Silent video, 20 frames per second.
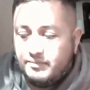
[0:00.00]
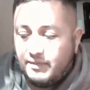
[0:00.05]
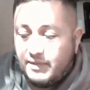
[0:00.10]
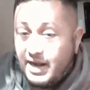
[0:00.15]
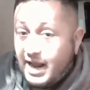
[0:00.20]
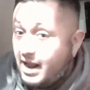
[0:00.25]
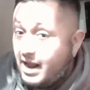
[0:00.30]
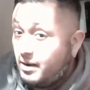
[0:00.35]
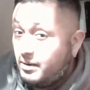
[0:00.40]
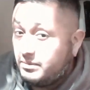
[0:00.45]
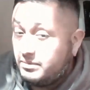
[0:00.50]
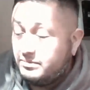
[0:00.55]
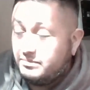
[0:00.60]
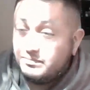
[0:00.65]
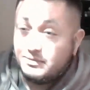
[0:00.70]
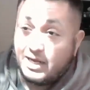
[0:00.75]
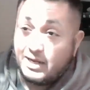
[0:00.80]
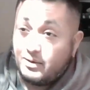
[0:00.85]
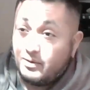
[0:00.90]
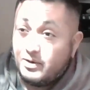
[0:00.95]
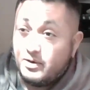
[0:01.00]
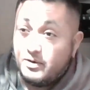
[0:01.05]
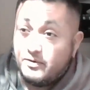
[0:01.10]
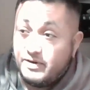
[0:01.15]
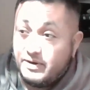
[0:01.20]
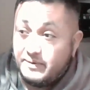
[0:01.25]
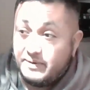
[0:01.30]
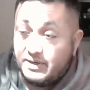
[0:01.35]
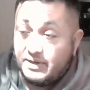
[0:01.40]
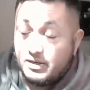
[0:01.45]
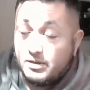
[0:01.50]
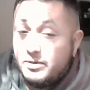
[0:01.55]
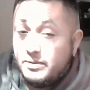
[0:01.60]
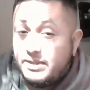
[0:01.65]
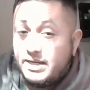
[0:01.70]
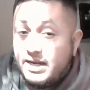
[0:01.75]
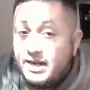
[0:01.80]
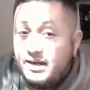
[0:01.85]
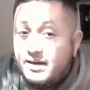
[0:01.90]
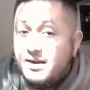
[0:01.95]
now I don't know if I would
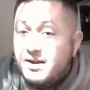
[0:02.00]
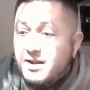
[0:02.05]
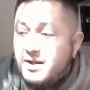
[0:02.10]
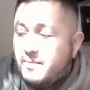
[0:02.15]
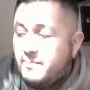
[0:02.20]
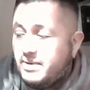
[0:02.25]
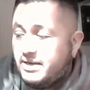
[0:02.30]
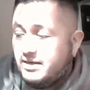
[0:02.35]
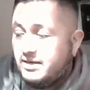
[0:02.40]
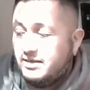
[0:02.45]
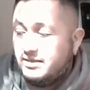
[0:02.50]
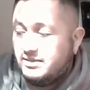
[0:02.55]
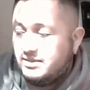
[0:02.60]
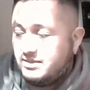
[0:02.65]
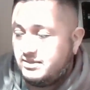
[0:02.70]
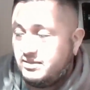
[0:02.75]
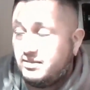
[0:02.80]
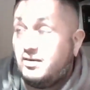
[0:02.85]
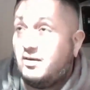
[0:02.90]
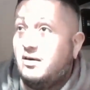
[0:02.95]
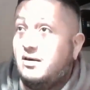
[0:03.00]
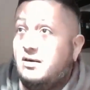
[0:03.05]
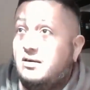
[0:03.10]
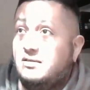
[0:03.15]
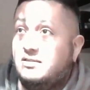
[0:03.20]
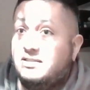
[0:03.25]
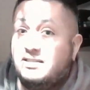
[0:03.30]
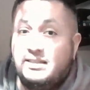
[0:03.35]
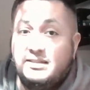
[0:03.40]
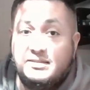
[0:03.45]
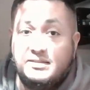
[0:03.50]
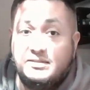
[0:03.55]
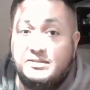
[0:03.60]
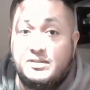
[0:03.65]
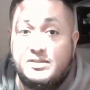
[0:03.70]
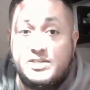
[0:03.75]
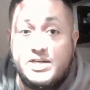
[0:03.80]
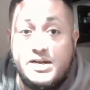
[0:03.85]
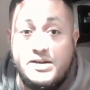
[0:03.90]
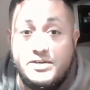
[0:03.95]
include that because our
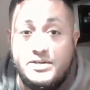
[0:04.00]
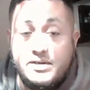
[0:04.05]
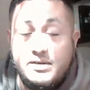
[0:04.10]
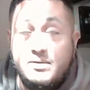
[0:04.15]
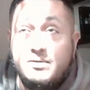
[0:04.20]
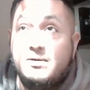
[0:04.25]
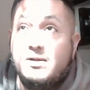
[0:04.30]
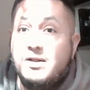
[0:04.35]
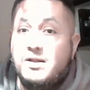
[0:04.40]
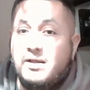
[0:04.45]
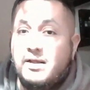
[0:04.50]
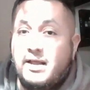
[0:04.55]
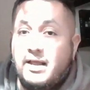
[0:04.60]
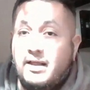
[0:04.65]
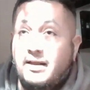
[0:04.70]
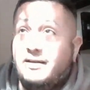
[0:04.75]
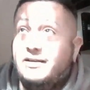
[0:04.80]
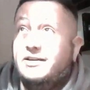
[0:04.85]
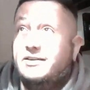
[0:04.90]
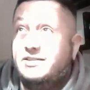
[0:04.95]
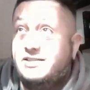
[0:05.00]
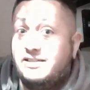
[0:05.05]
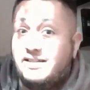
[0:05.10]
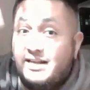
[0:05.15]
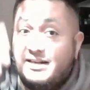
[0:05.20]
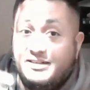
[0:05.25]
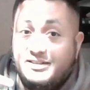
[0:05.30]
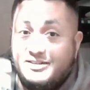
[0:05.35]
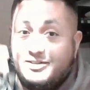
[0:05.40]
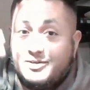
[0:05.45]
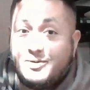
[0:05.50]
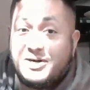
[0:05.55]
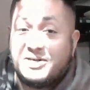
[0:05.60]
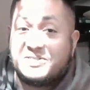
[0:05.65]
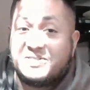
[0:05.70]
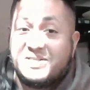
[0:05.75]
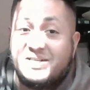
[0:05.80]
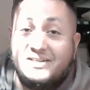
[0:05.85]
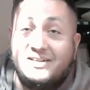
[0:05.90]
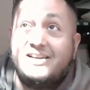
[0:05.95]
seasons are changing, and you see that
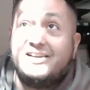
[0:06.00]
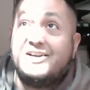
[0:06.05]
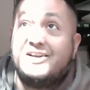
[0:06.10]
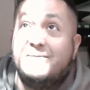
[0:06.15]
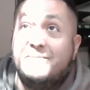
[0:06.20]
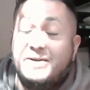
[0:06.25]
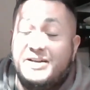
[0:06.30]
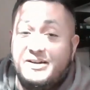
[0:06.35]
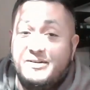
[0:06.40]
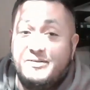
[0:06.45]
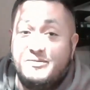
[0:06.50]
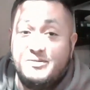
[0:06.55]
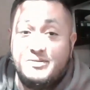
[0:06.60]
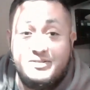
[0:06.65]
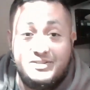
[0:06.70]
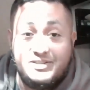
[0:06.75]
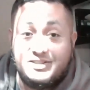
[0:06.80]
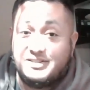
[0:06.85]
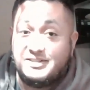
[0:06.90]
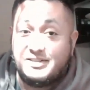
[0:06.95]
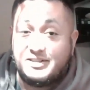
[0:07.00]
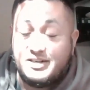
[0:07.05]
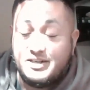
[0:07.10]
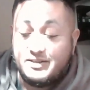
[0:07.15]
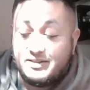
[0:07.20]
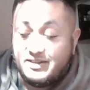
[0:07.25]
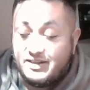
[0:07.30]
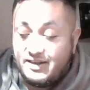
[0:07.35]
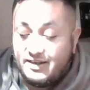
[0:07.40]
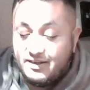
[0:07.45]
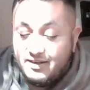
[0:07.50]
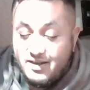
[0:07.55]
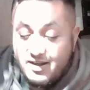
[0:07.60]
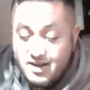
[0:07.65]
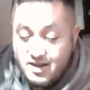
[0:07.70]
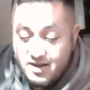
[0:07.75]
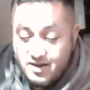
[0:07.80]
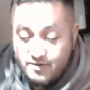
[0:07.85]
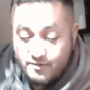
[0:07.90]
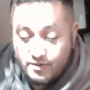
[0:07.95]
direct sunlight coming in, which is a good thing
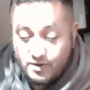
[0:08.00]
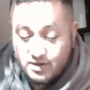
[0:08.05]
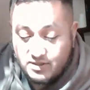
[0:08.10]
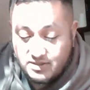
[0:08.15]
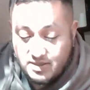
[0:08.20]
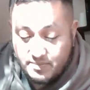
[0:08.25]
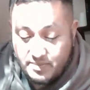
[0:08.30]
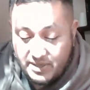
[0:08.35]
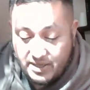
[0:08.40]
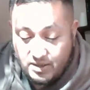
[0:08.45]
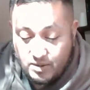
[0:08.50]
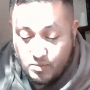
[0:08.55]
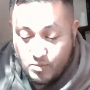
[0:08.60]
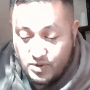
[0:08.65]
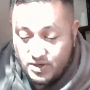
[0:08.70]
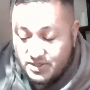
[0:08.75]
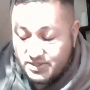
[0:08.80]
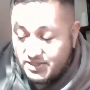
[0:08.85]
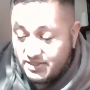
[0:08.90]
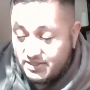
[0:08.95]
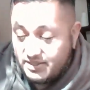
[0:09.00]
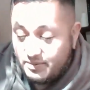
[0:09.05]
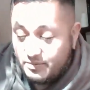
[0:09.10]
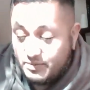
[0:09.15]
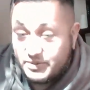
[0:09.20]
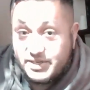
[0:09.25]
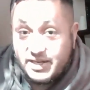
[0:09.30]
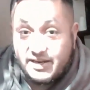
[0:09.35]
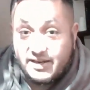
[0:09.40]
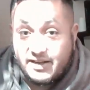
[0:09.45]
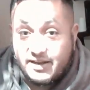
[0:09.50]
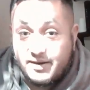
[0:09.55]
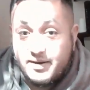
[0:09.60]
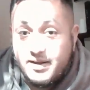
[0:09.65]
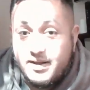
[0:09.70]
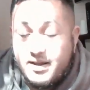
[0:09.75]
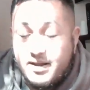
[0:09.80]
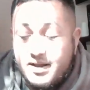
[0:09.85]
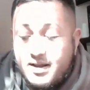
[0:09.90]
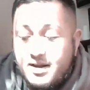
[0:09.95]
for us up here in Washington. We'll take
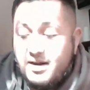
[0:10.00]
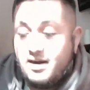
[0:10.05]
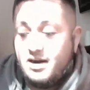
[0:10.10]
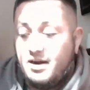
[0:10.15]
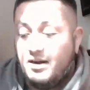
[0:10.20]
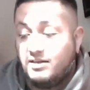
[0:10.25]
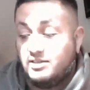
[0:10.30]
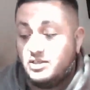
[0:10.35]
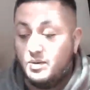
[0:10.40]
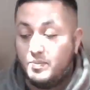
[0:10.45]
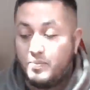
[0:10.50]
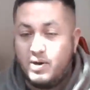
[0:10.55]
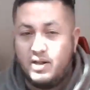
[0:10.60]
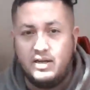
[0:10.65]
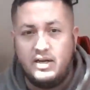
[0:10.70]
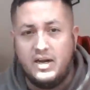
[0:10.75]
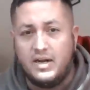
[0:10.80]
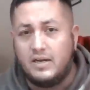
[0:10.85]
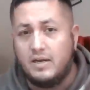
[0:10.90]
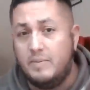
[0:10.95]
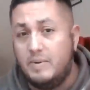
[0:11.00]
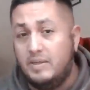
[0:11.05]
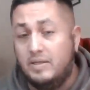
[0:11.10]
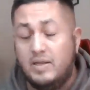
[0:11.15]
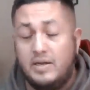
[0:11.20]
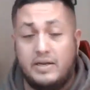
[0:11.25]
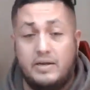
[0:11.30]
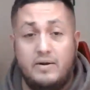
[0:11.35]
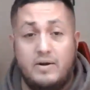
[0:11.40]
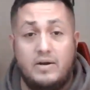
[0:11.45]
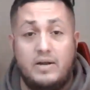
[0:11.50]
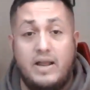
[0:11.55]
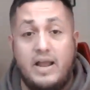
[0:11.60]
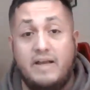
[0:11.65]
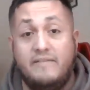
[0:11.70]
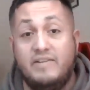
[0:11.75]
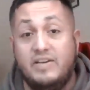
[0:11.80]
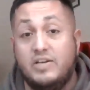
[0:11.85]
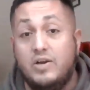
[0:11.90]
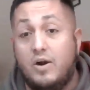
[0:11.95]
it. So probably not going to be lugging around a
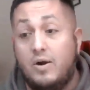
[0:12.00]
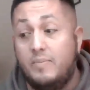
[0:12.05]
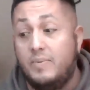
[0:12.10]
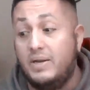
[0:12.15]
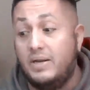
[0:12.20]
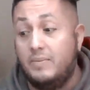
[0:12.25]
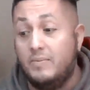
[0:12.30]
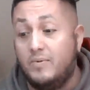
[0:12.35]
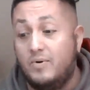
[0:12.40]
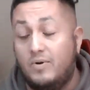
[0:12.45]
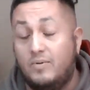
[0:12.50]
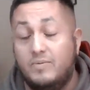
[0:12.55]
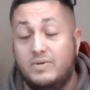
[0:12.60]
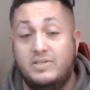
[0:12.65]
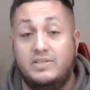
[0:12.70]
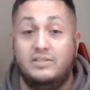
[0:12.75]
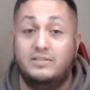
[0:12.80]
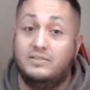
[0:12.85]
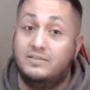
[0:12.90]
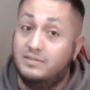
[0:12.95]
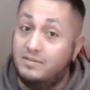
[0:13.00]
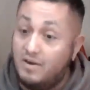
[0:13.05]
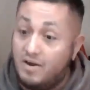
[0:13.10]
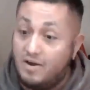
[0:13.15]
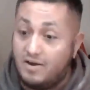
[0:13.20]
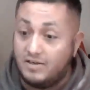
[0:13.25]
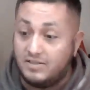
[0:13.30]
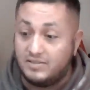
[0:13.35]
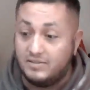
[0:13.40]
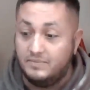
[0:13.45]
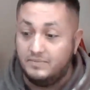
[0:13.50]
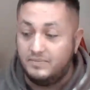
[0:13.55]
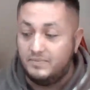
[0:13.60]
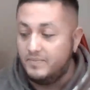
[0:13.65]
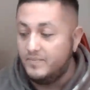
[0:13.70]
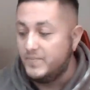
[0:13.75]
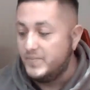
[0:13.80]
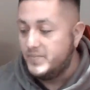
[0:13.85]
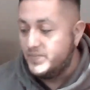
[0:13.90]
heavy tarp anymore, which is awesome.